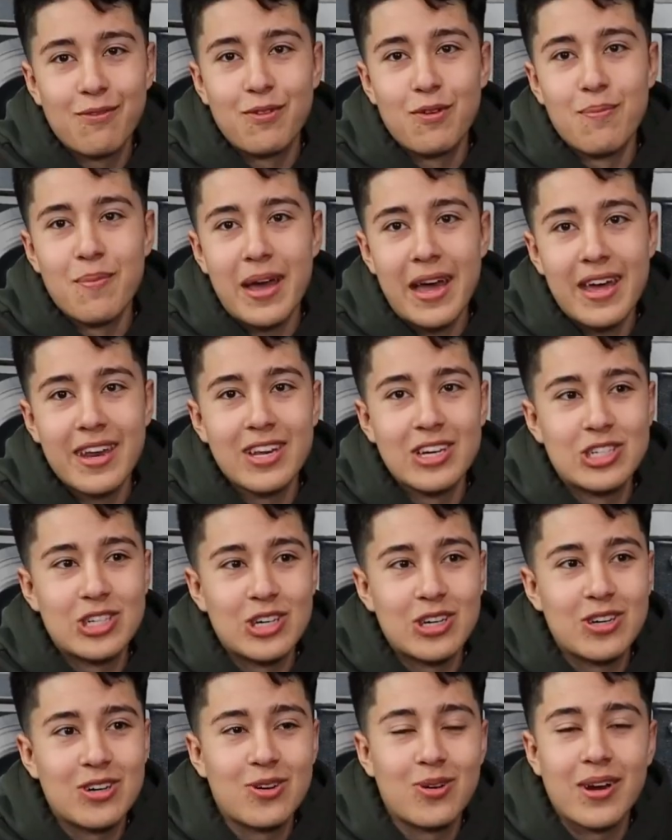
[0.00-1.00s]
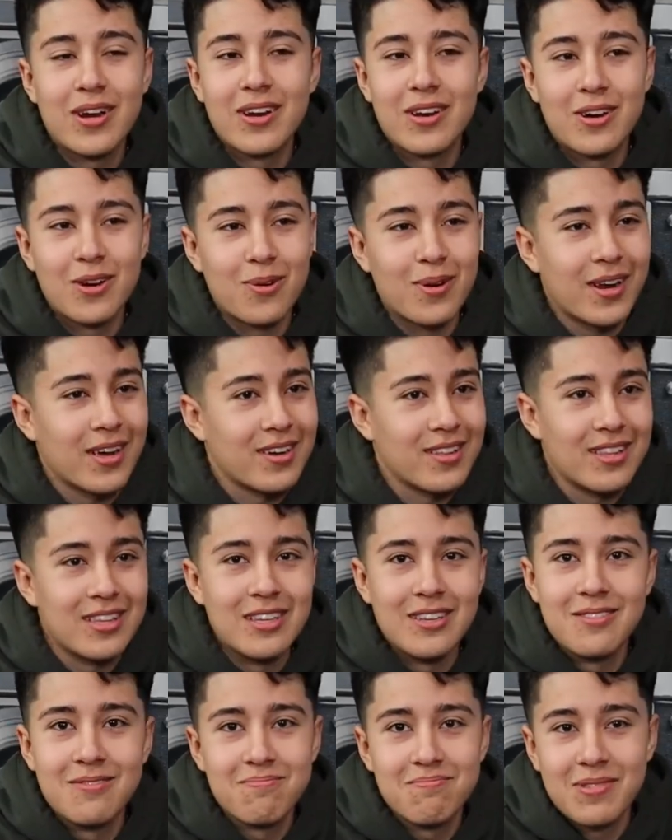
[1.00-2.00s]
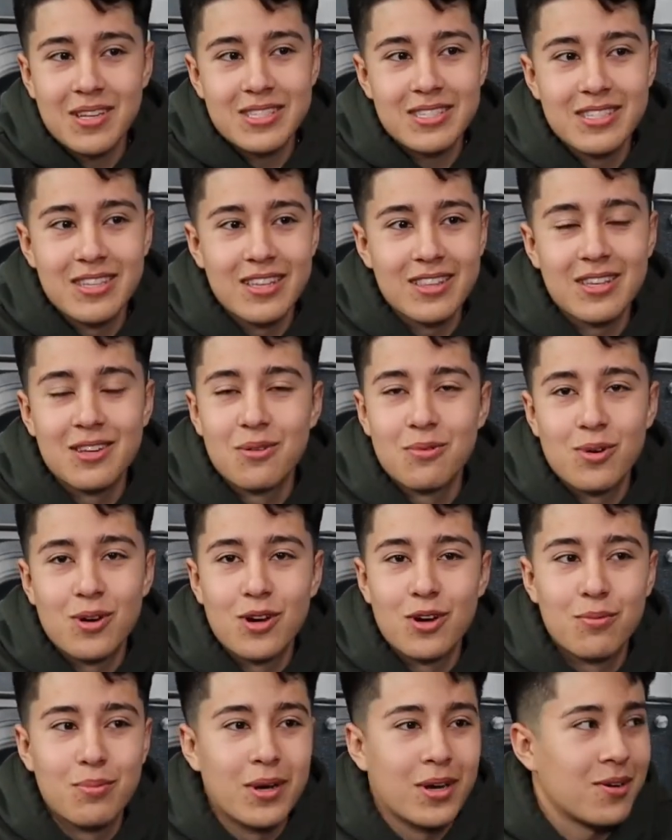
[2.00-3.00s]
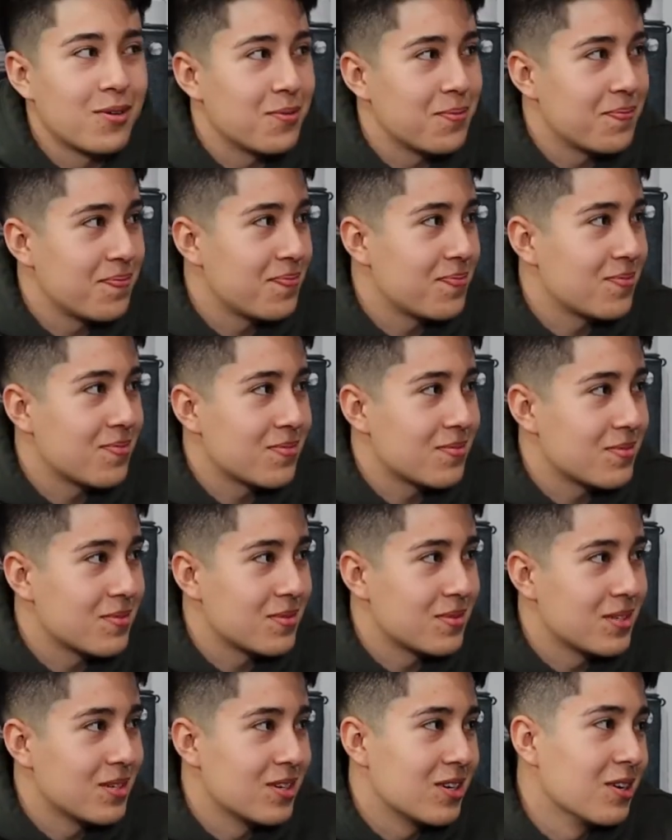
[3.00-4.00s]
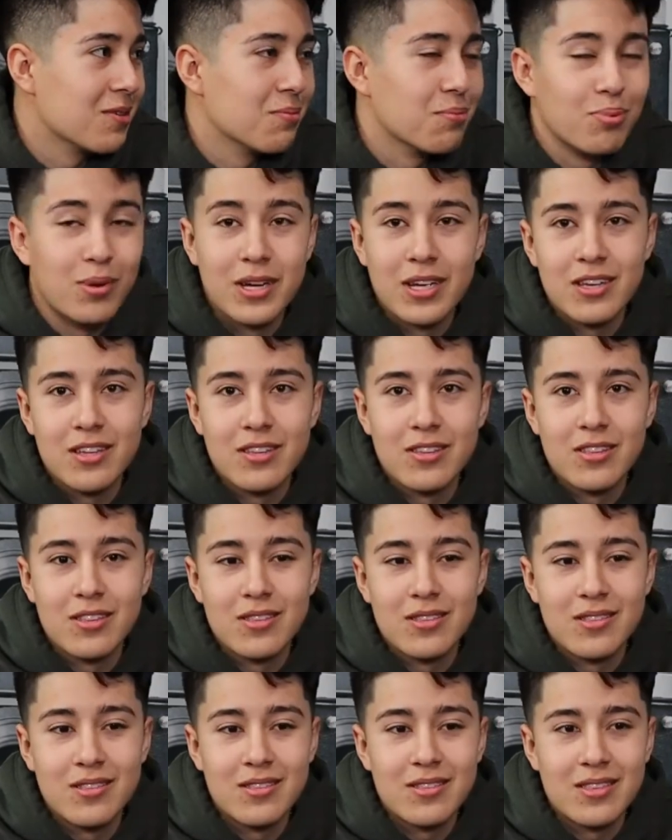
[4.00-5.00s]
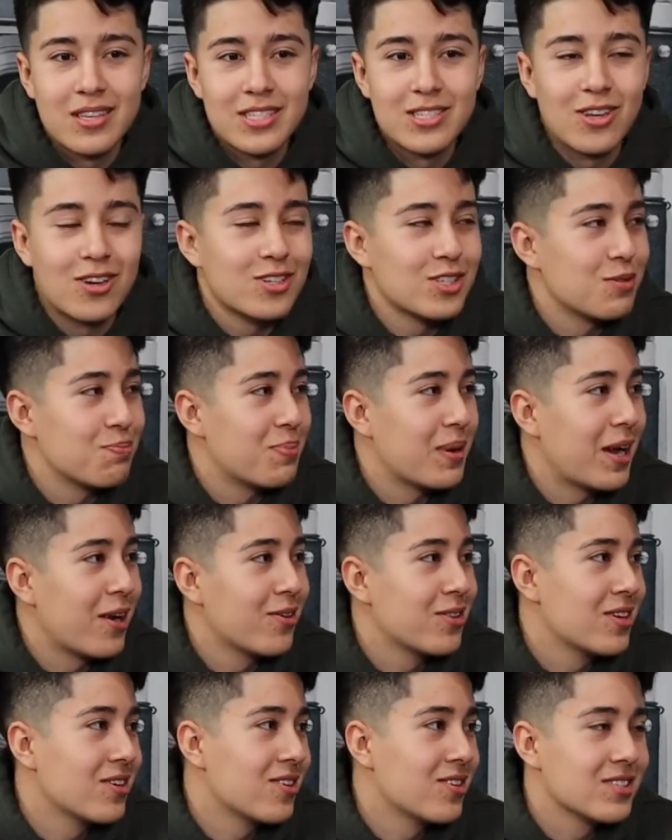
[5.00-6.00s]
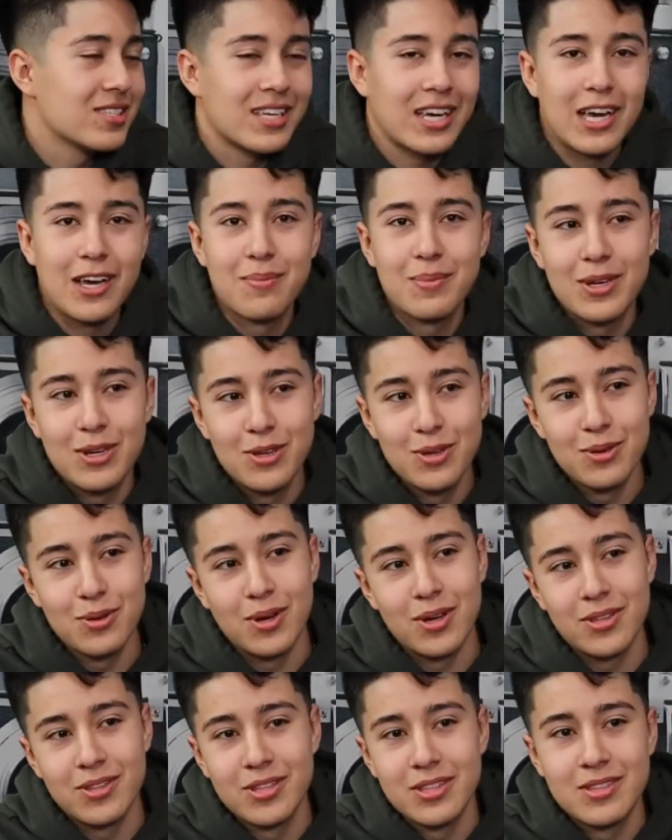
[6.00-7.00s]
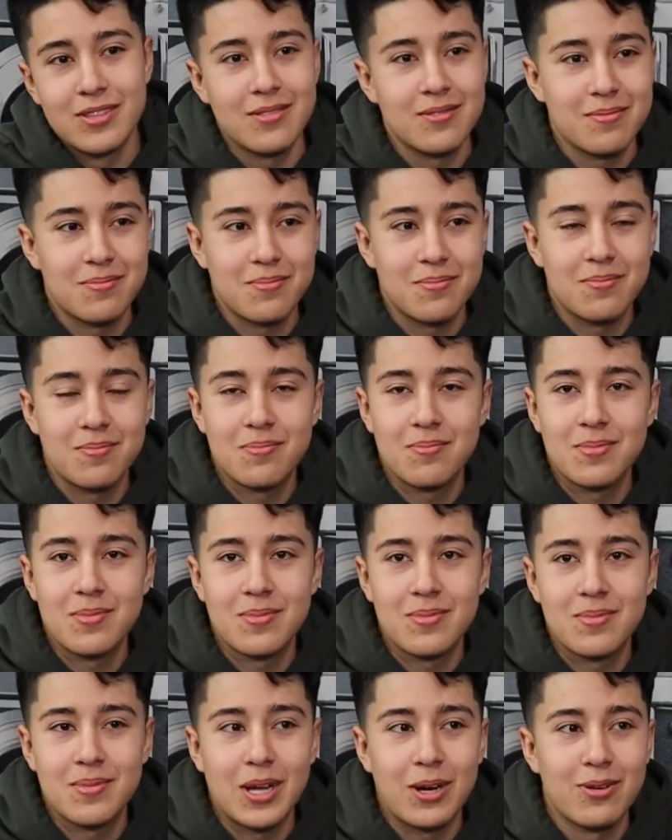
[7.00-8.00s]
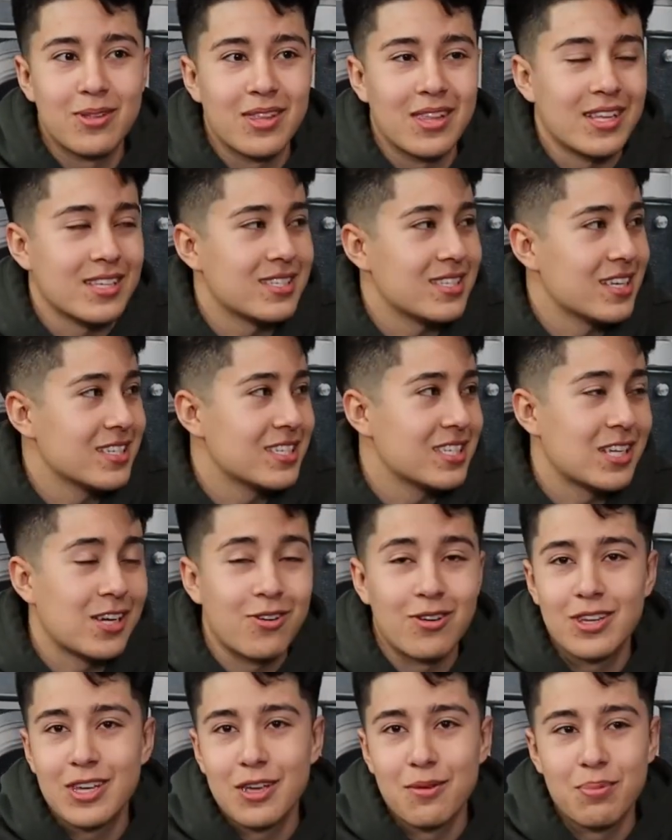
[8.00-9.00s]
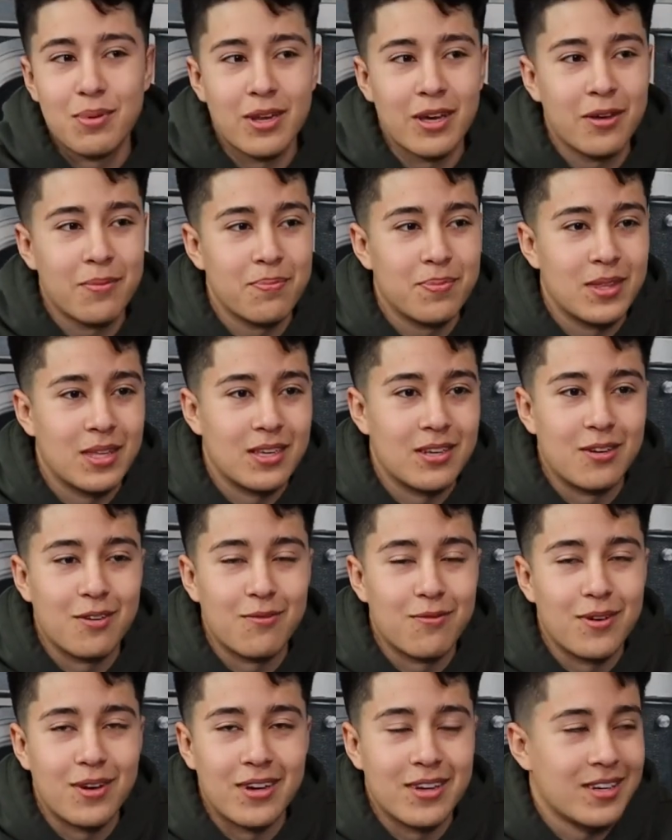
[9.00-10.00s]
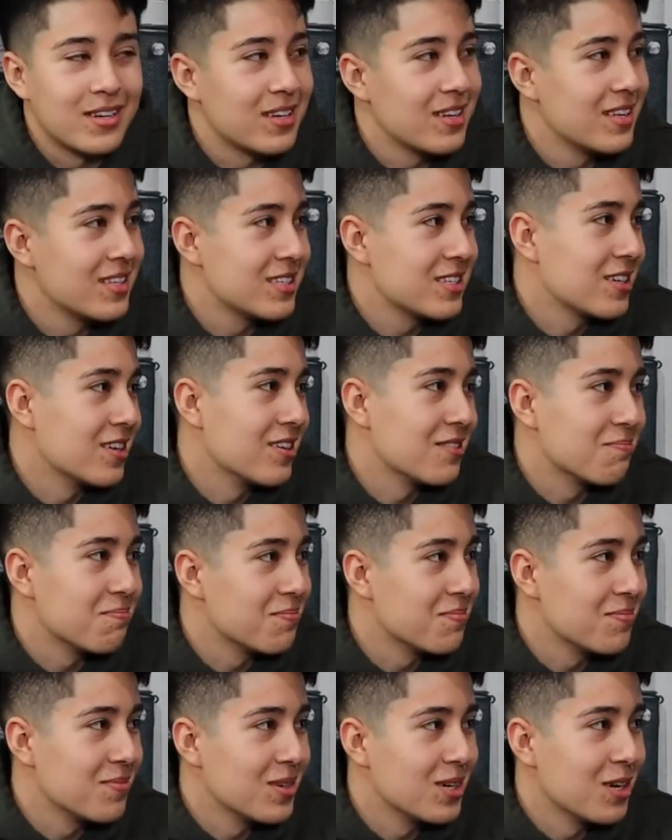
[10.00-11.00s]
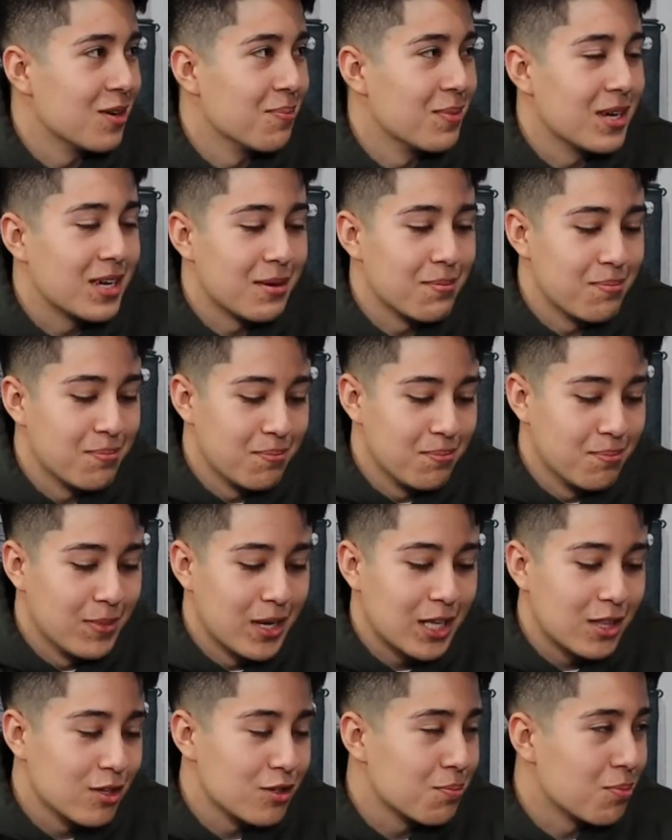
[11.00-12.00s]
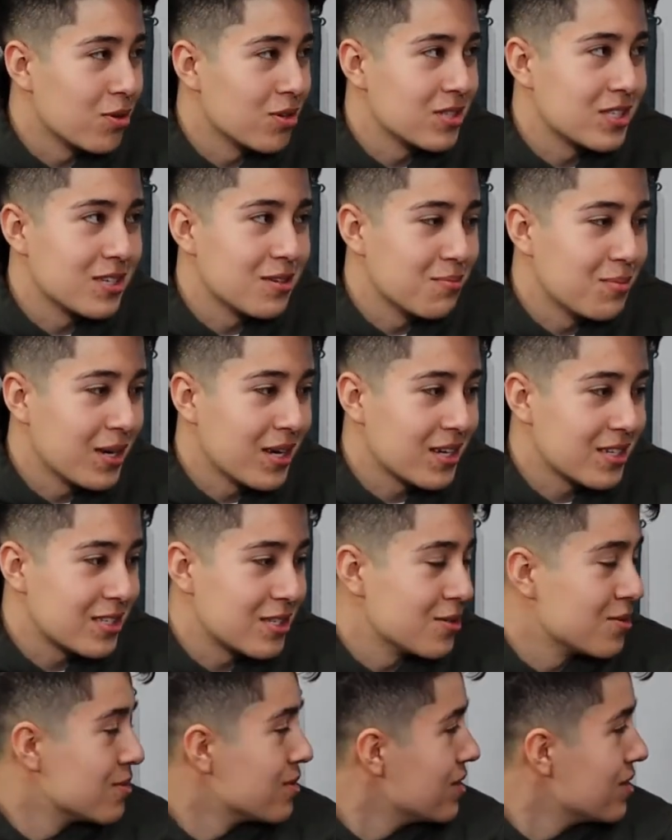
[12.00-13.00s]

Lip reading: if you manage your credit correctly, that's nothing to worry about. You're gonna as long as you pay everything on time and do everything that's necessary to keep it up, then you're fine. You're gonna make those points up back soon.